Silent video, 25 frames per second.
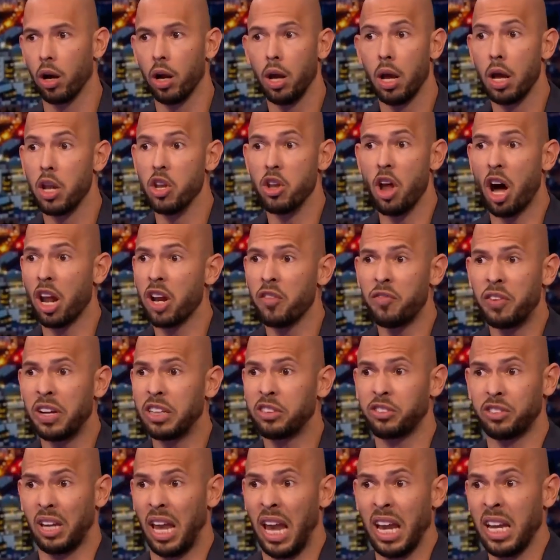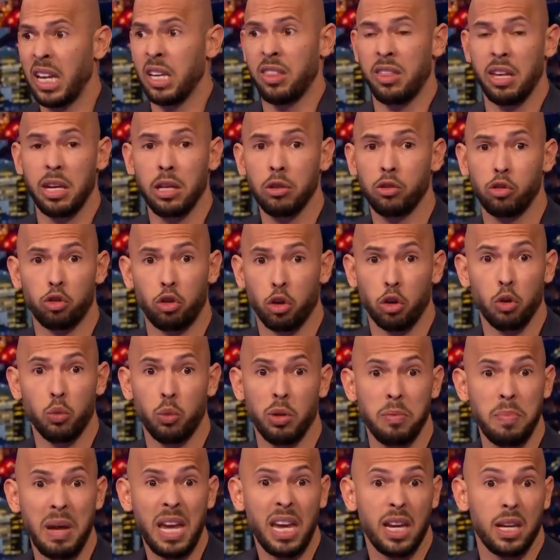And it, none of it's anything to do
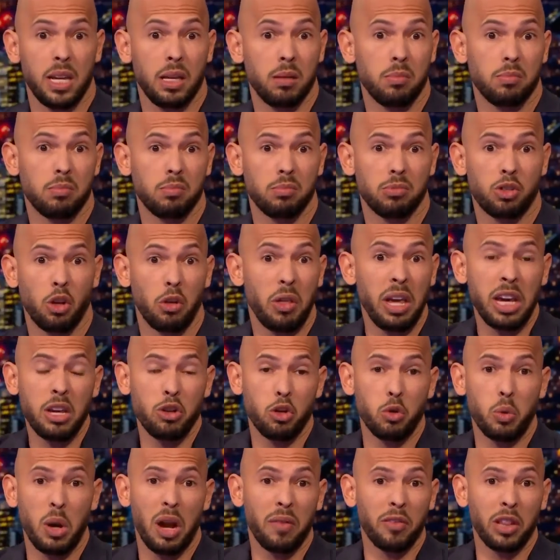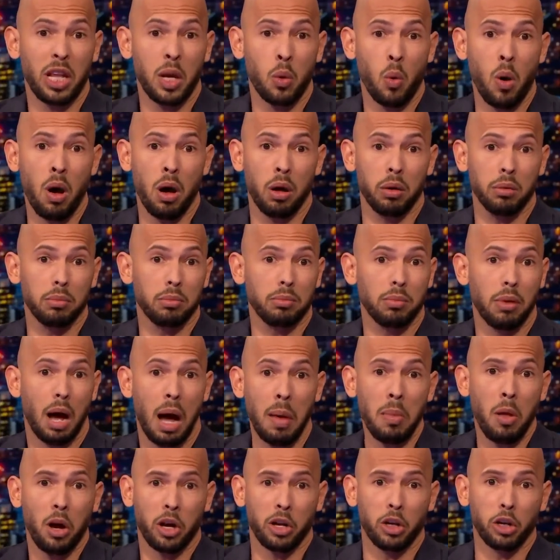with me. So they can do whatever they want.
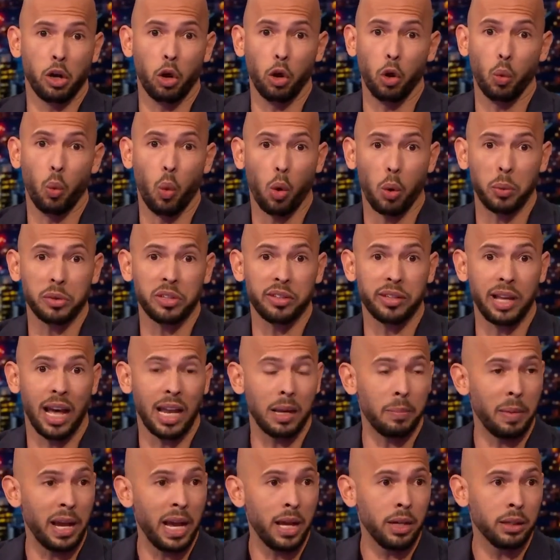I'm not going to go to war with the Taliban.